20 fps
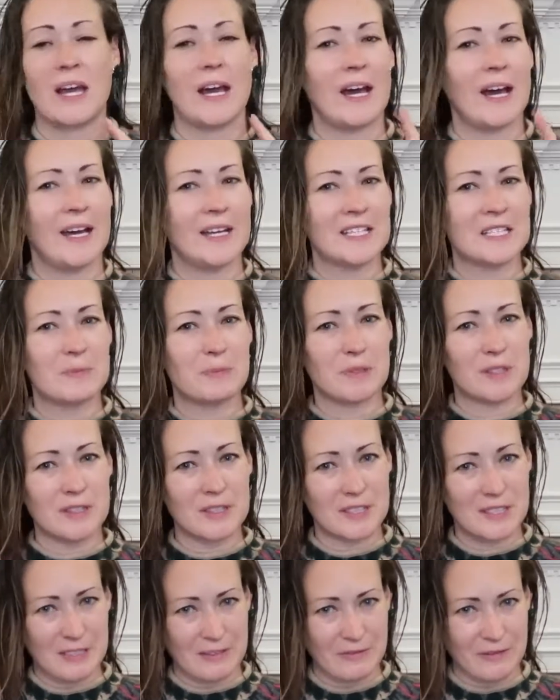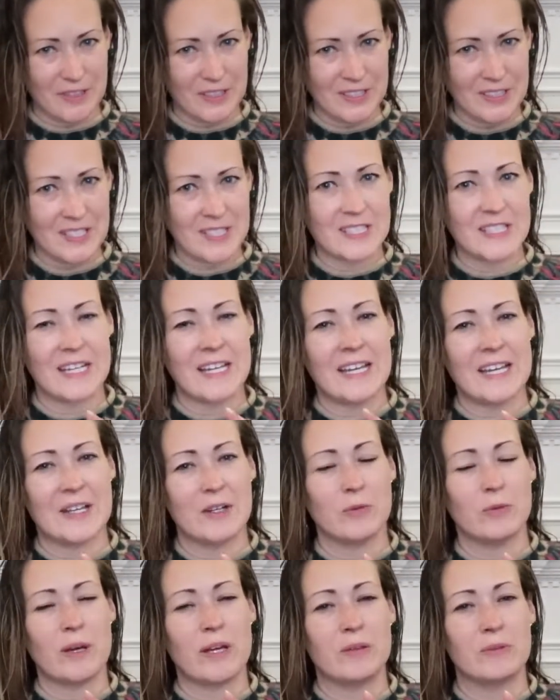I split the difference
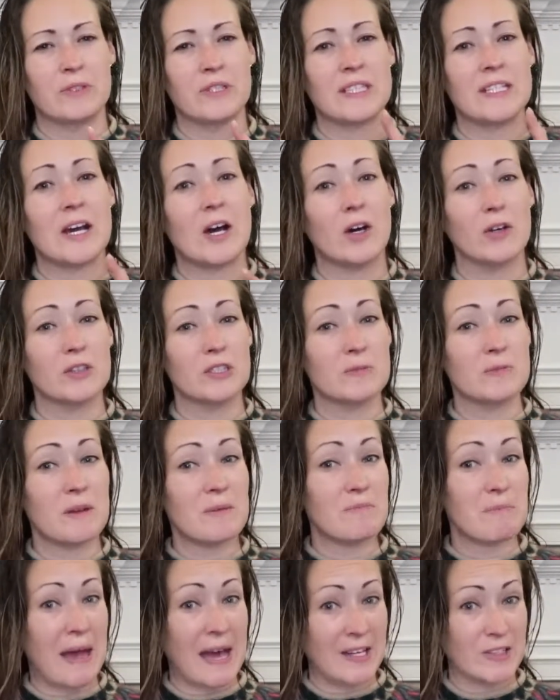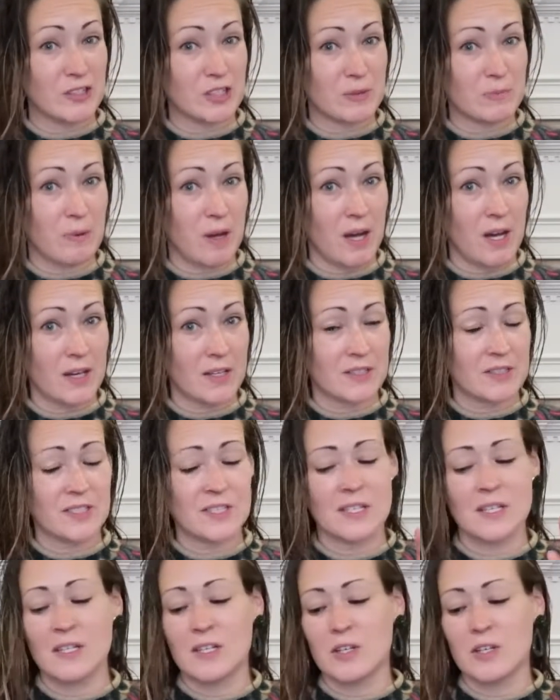and went with the Ultimate Magic Box,